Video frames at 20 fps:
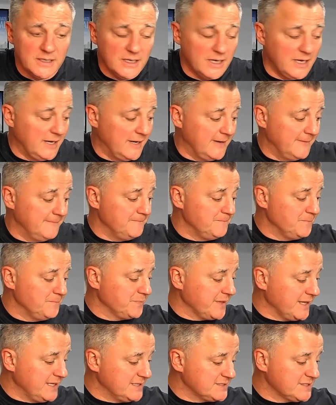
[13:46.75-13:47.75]

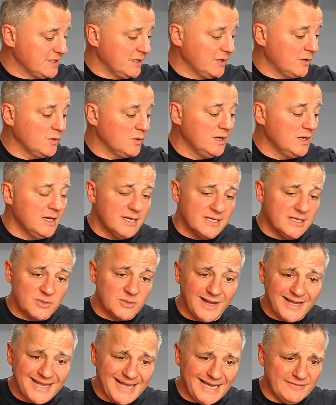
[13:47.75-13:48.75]
And so the
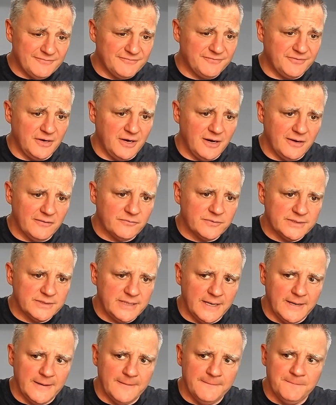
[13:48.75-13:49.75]
way I got involved with
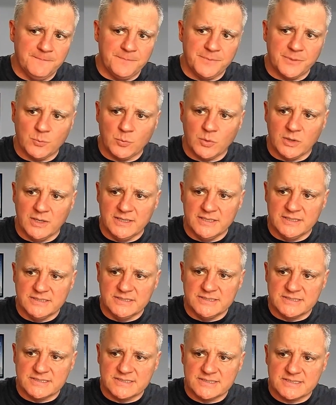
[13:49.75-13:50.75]
them
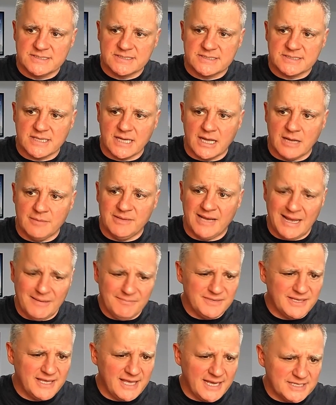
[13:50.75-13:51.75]
was, I
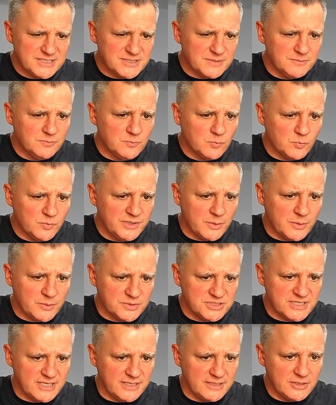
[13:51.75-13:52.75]
happened to catch them when they were
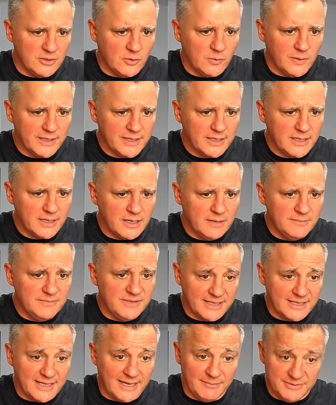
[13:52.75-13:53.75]
just getting going.
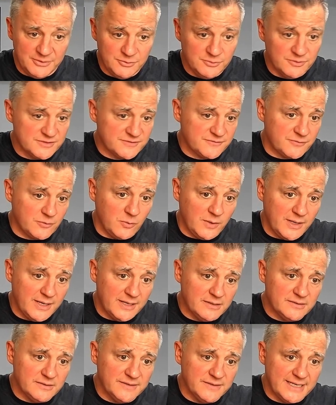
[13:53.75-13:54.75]
Again, I've been doing this for a
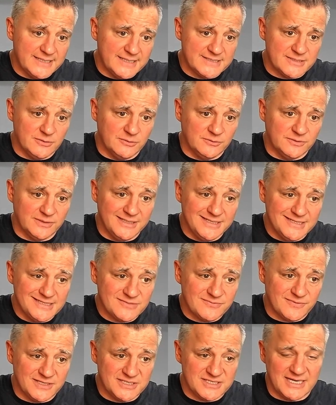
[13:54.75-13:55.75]
while and that. So
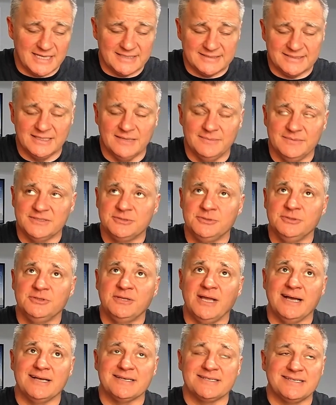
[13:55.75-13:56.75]
Liz reached out to them in
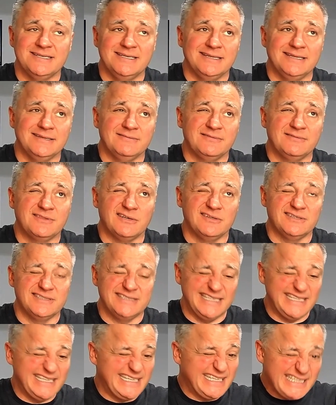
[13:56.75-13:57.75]

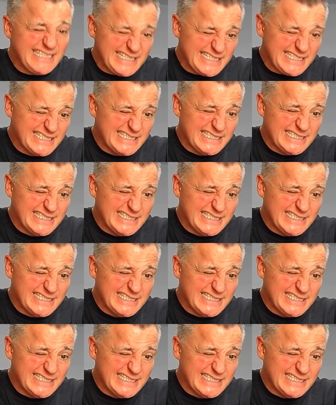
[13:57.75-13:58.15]
2013,